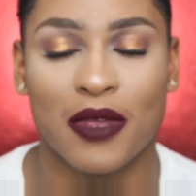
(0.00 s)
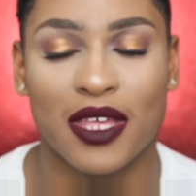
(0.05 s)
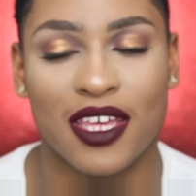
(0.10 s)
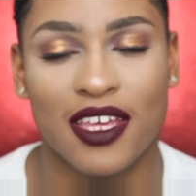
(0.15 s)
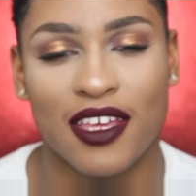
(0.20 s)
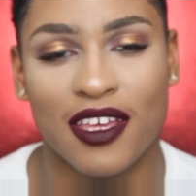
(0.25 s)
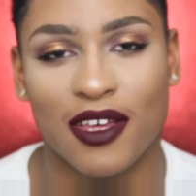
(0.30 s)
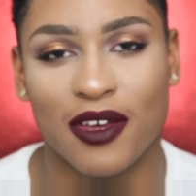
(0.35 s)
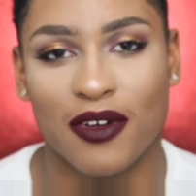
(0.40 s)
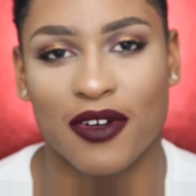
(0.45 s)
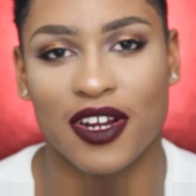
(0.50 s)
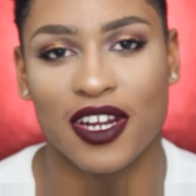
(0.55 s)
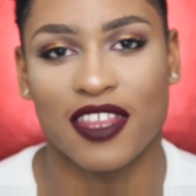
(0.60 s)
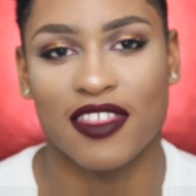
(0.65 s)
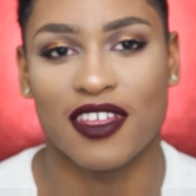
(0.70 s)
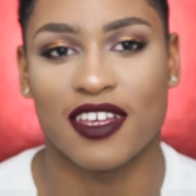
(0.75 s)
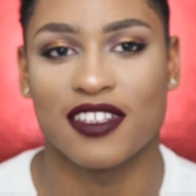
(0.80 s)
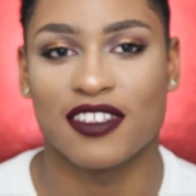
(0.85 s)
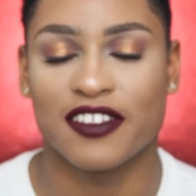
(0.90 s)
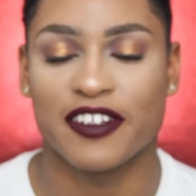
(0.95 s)
me or
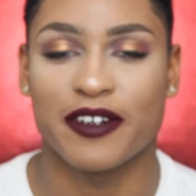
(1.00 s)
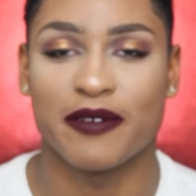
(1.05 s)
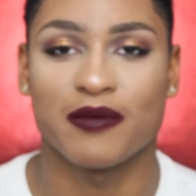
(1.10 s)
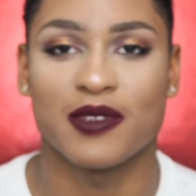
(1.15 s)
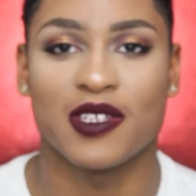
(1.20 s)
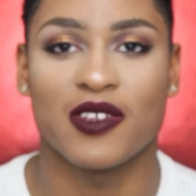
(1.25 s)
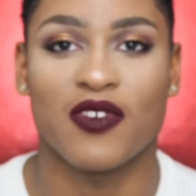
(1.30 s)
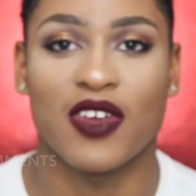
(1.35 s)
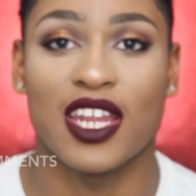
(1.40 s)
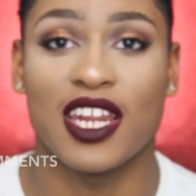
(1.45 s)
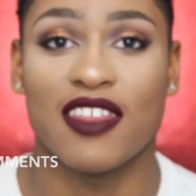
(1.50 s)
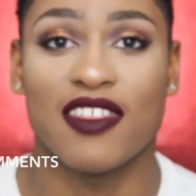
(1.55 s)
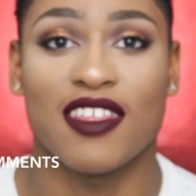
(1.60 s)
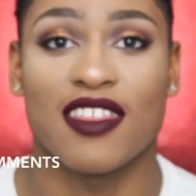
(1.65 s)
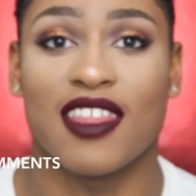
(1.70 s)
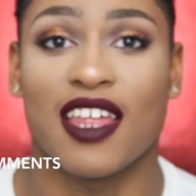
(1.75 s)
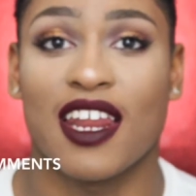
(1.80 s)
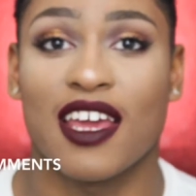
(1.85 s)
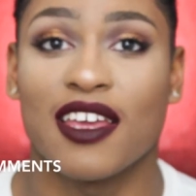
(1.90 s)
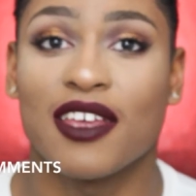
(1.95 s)
anything in terms of
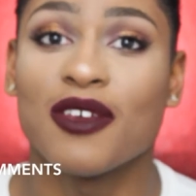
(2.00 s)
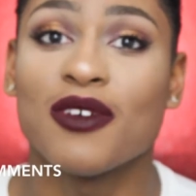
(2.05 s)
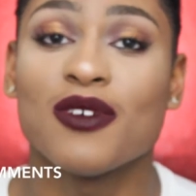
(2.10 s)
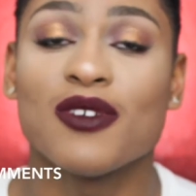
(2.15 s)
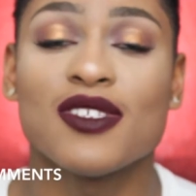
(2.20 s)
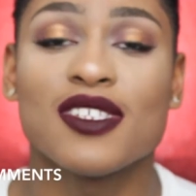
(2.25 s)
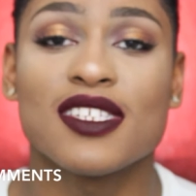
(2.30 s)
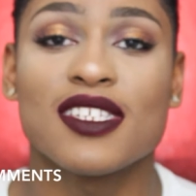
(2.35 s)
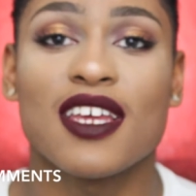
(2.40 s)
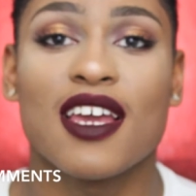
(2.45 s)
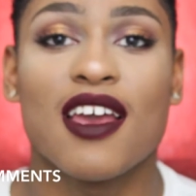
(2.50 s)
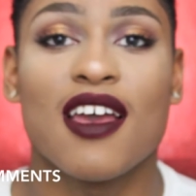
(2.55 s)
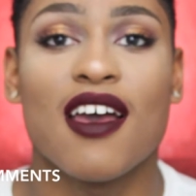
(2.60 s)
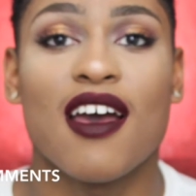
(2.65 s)
anything that I use,